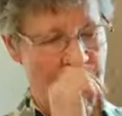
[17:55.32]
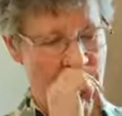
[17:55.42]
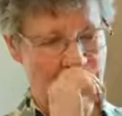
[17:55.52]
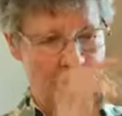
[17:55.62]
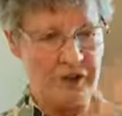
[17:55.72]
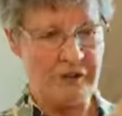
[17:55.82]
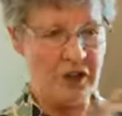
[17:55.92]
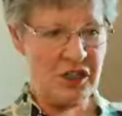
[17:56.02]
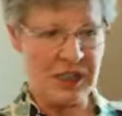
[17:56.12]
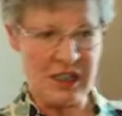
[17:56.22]
So for the
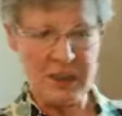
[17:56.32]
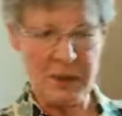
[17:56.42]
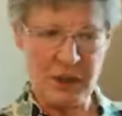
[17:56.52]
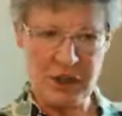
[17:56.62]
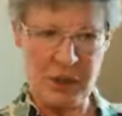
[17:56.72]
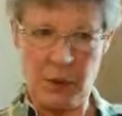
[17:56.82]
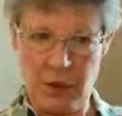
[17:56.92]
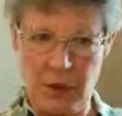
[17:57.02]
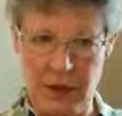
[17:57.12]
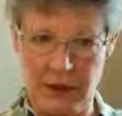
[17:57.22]
first 6 months we
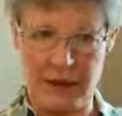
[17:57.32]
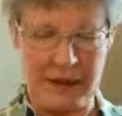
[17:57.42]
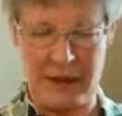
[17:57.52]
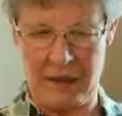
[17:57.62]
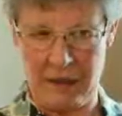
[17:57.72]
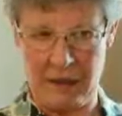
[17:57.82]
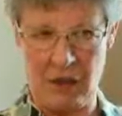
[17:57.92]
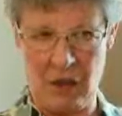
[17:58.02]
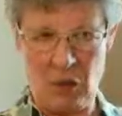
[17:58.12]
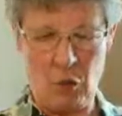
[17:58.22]
were unclear
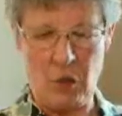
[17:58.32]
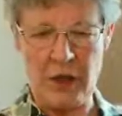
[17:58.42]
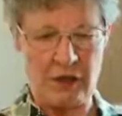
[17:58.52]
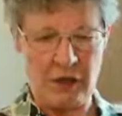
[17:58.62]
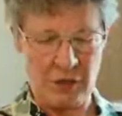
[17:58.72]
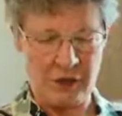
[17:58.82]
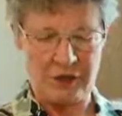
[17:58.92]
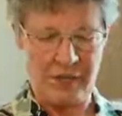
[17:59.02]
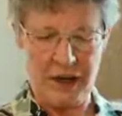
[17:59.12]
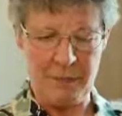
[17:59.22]
whether it was
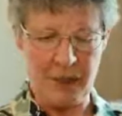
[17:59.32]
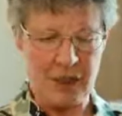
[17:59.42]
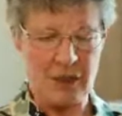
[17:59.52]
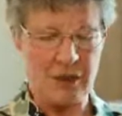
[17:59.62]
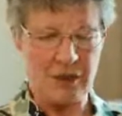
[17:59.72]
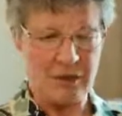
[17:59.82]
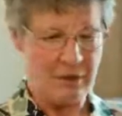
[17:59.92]
vibration